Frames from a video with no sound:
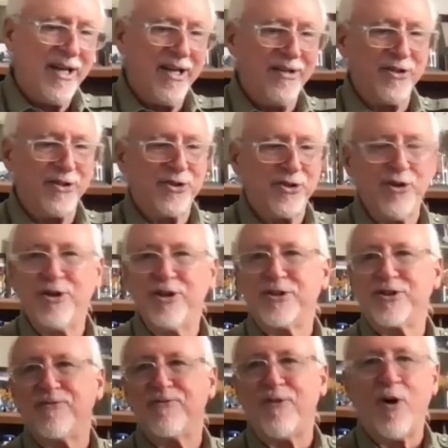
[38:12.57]
and the students'
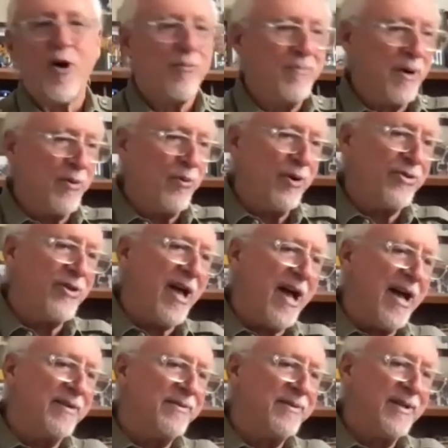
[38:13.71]
involvement with
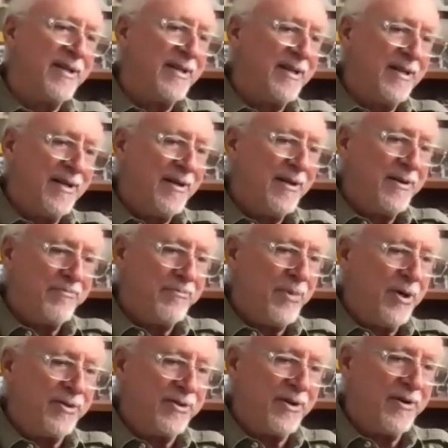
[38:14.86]
that.
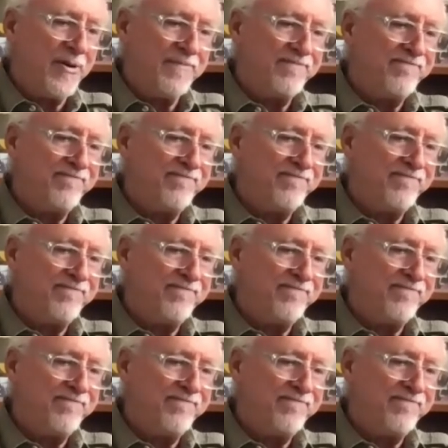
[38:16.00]
But um,